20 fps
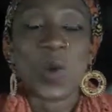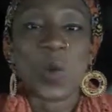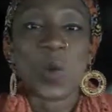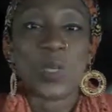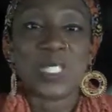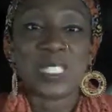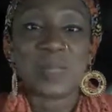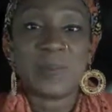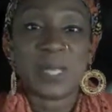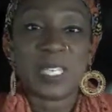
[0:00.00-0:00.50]

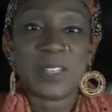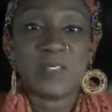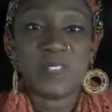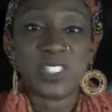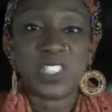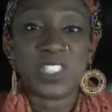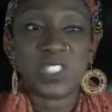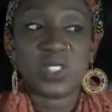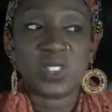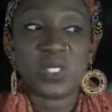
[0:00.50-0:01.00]
what's
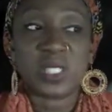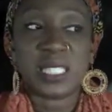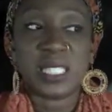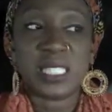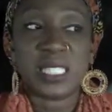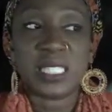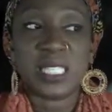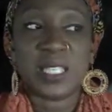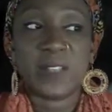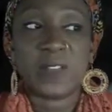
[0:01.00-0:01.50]
beneficial
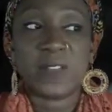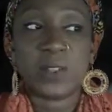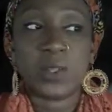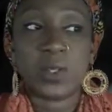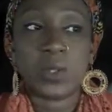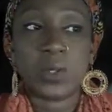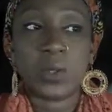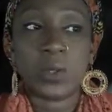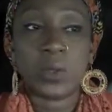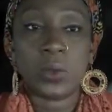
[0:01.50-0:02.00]
is if
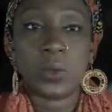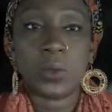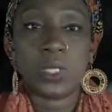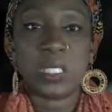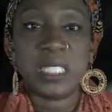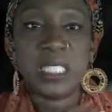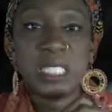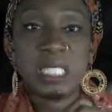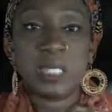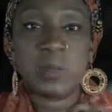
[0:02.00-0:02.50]
you
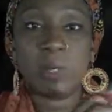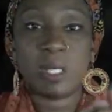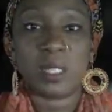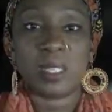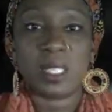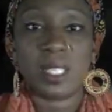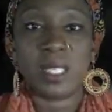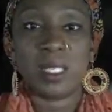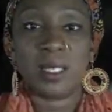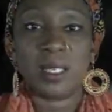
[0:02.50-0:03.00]
deal
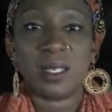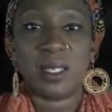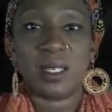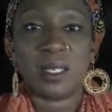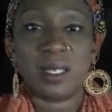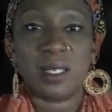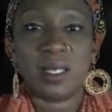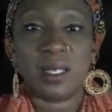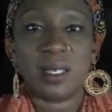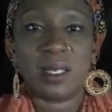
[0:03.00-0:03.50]
with
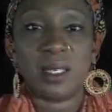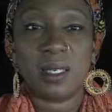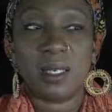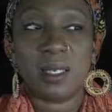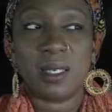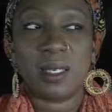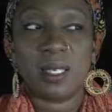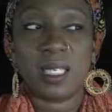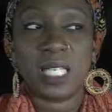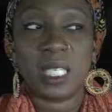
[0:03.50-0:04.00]

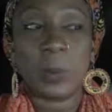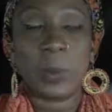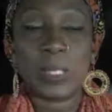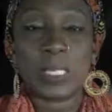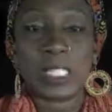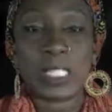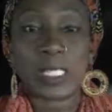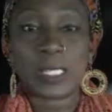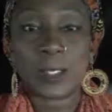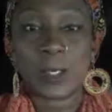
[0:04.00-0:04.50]

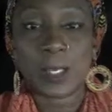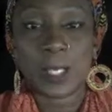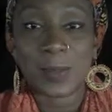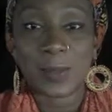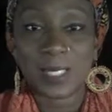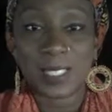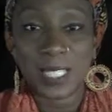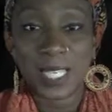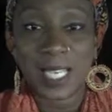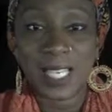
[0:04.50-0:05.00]
the
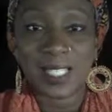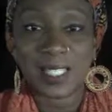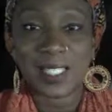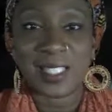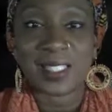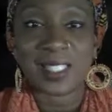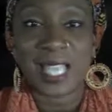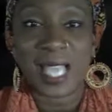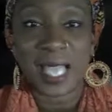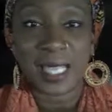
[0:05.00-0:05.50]

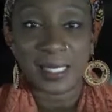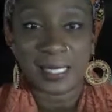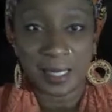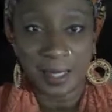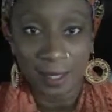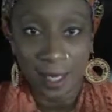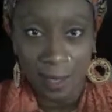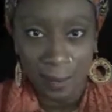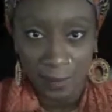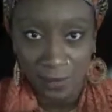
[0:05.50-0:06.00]
circumstances as
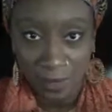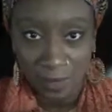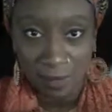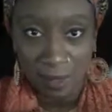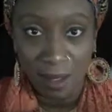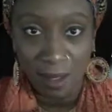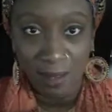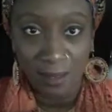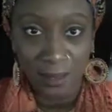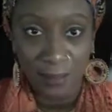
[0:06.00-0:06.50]
it comes
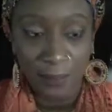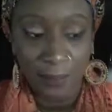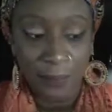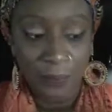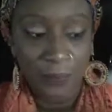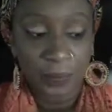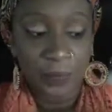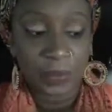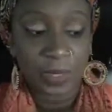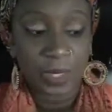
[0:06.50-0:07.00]
along.
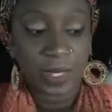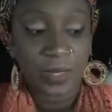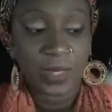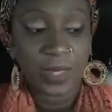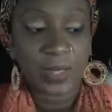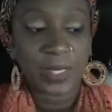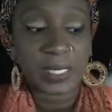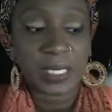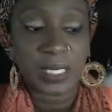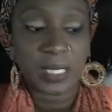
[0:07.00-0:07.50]

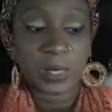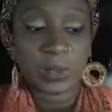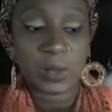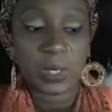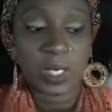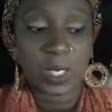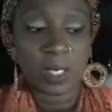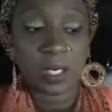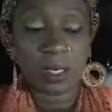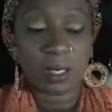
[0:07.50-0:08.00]
There is a little
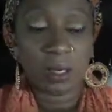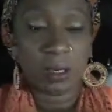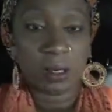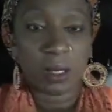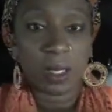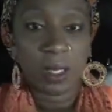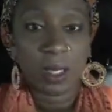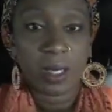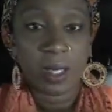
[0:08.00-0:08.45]
girl